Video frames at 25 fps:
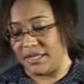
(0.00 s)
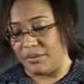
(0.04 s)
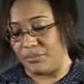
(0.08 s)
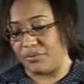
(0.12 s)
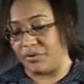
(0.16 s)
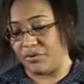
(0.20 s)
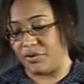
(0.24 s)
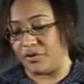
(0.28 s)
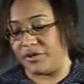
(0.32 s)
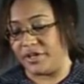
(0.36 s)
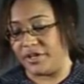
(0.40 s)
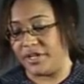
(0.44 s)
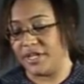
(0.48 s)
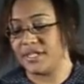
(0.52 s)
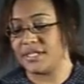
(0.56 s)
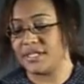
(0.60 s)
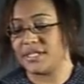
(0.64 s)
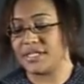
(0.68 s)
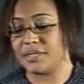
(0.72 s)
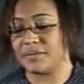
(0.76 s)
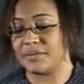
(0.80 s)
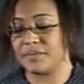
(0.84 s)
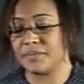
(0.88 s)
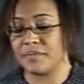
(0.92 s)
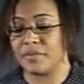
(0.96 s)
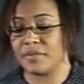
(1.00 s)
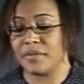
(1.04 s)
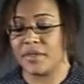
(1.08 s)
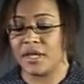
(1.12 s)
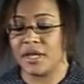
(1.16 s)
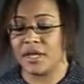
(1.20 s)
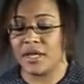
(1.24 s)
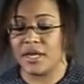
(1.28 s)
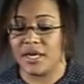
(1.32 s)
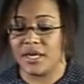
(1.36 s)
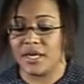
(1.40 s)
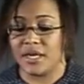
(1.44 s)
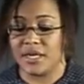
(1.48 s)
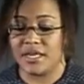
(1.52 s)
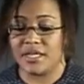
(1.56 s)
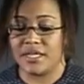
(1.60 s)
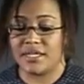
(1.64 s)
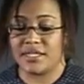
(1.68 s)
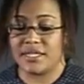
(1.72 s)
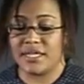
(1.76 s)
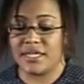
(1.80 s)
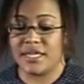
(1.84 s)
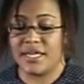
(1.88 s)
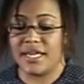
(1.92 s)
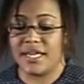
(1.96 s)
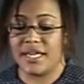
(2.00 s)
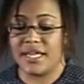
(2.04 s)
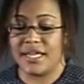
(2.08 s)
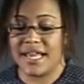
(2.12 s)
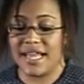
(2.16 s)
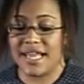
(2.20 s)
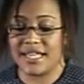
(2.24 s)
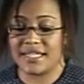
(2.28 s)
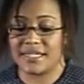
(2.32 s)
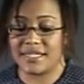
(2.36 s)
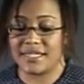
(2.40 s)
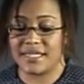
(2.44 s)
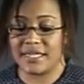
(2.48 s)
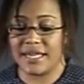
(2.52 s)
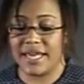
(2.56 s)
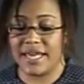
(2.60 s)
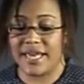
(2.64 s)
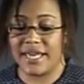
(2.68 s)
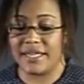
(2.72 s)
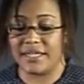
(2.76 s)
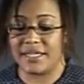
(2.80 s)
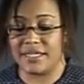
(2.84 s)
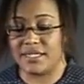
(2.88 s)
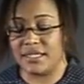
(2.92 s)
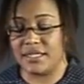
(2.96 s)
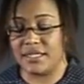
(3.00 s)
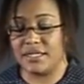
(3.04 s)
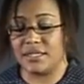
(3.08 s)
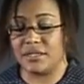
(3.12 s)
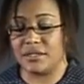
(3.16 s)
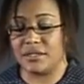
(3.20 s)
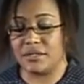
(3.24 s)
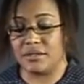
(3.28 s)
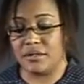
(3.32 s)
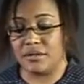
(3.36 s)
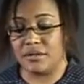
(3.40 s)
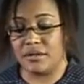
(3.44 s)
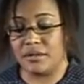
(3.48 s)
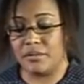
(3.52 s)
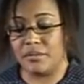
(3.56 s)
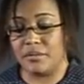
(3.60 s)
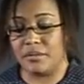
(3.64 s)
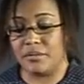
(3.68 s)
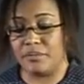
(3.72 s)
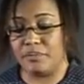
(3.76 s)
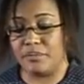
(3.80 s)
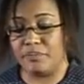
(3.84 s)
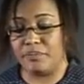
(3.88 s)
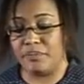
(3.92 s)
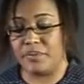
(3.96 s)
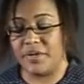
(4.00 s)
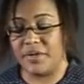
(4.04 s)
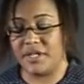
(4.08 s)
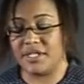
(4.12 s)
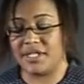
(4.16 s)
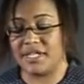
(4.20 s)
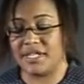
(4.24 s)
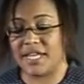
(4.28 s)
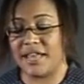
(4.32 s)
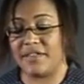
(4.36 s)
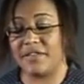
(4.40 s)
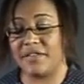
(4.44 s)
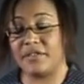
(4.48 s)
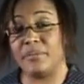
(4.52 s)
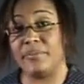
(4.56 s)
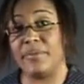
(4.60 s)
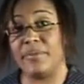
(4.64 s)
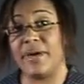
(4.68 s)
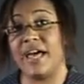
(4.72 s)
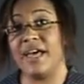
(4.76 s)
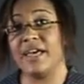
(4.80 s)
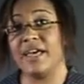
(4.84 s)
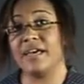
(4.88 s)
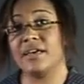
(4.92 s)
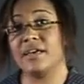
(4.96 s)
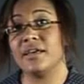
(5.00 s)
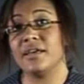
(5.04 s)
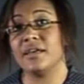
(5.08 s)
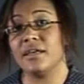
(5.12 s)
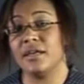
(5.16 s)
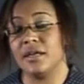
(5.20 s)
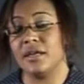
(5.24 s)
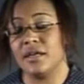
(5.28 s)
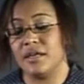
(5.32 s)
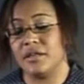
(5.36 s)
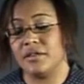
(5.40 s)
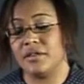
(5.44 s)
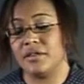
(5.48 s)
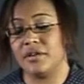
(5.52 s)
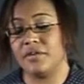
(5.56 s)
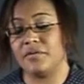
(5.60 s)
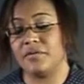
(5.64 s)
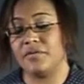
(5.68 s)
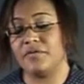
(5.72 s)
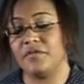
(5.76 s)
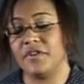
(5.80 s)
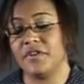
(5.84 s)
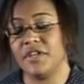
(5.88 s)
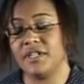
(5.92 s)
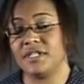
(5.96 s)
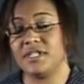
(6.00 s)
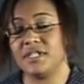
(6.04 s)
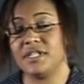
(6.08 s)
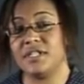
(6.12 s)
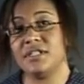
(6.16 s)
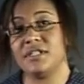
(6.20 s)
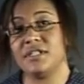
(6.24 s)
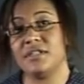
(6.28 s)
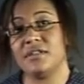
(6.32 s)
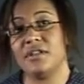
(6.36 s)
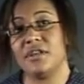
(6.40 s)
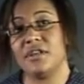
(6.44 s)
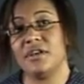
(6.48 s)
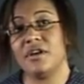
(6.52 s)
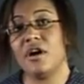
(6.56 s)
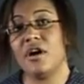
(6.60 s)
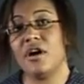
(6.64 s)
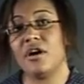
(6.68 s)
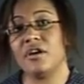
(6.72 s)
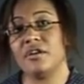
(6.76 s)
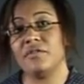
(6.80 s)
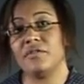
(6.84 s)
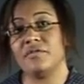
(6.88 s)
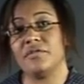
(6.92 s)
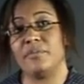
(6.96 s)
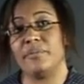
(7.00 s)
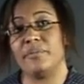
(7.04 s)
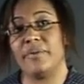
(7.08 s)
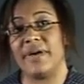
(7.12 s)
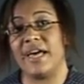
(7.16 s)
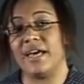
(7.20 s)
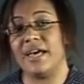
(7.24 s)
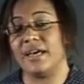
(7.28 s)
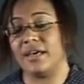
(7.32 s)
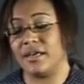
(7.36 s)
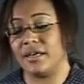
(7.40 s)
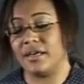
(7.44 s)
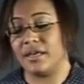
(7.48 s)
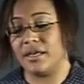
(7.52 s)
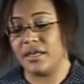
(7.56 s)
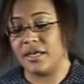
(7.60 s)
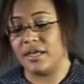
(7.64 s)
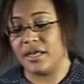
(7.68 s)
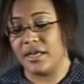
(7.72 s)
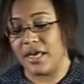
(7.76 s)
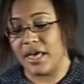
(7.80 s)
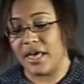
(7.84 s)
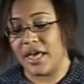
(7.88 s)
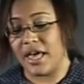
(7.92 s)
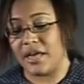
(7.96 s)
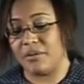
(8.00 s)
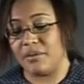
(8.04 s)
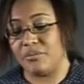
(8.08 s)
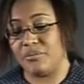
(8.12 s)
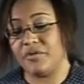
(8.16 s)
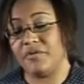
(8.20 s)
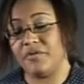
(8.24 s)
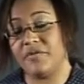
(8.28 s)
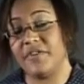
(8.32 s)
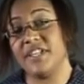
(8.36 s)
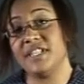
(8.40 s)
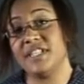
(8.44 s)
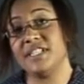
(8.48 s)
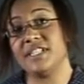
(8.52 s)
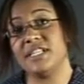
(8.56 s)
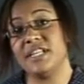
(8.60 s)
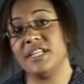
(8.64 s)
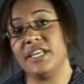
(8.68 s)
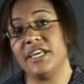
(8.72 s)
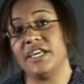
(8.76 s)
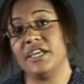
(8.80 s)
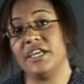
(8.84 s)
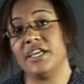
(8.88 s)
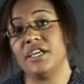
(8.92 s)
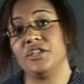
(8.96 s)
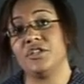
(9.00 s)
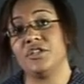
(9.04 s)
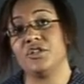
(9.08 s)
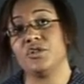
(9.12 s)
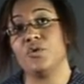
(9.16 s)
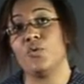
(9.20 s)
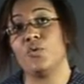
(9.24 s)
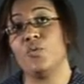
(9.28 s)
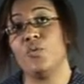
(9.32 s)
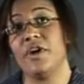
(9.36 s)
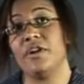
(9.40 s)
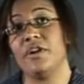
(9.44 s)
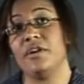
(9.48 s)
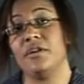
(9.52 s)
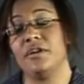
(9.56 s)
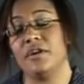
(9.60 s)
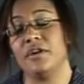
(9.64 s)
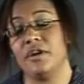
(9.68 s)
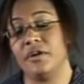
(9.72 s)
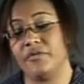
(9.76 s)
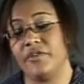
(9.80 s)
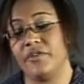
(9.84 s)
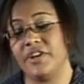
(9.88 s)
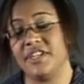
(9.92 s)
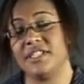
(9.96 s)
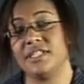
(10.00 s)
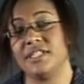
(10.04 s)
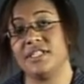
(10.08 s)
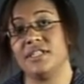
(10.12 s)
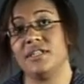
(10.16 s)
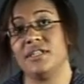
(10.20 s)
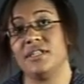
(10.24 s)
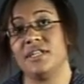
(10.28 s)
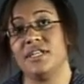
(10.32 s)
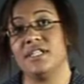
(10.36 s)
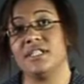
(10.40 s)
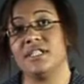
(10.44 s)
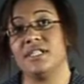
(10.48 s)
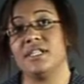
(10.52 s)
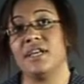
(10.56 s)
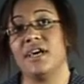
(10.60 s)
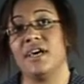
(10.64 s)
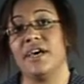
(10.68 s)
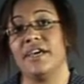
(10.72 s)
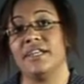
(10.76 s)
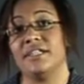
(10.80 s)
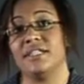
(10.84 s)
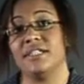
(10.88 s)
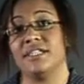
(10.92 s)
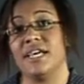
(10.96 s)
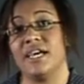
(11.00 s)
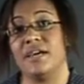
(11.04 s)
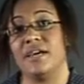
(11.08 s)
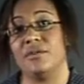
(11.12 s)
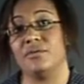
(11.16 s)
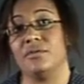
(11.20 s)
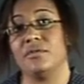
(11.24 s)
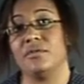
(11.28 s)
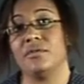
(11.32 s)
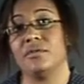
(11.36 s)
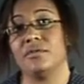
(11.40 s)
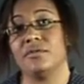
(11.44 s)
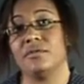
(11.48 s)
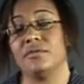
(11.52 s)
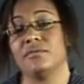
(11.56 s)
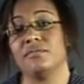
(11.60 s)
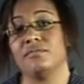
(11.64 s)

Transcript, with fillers: slip product is the elasticated bit at the back that fits into the arc of the back and prevents leakage when a resident is lying down.